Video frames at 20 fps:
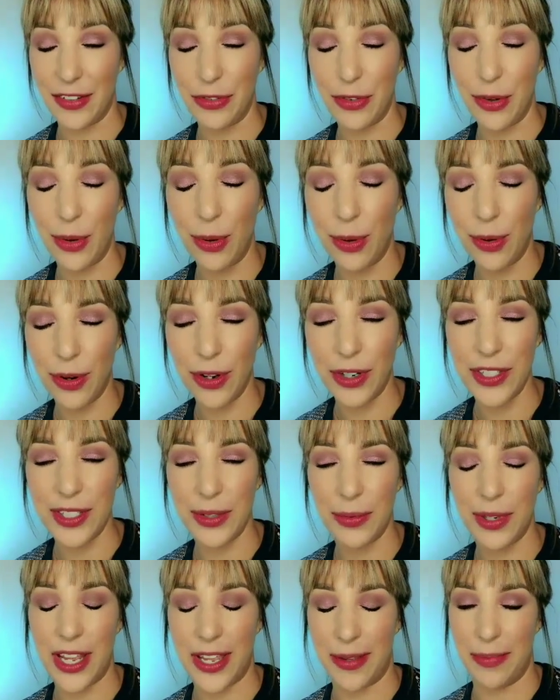of
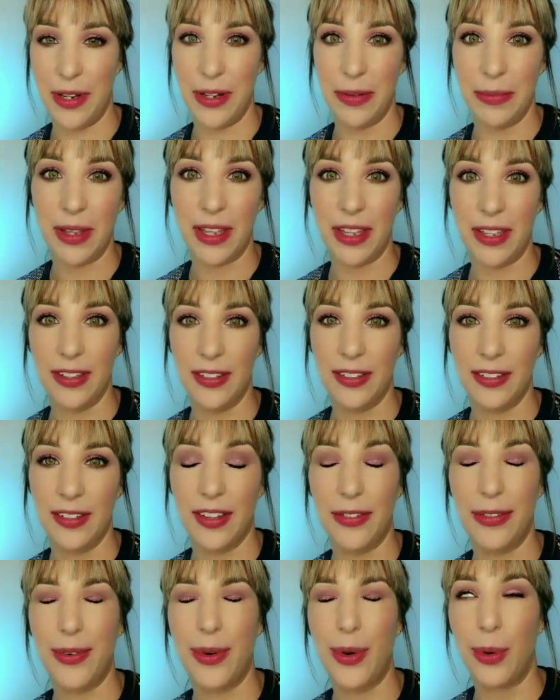course it would happen to me.
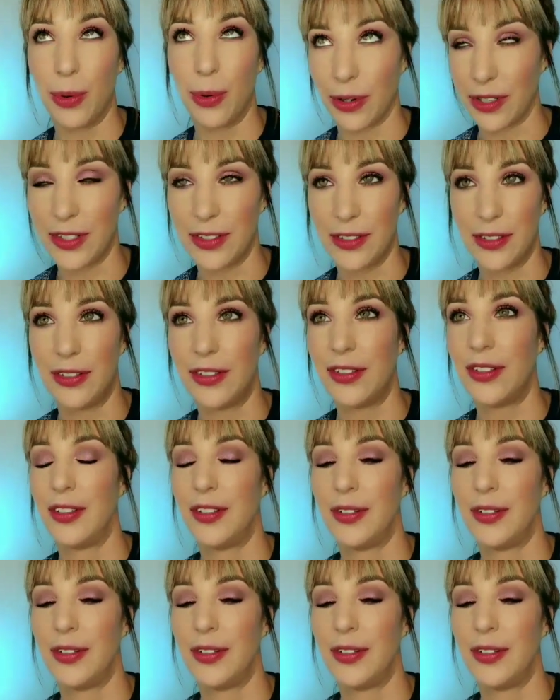Of course.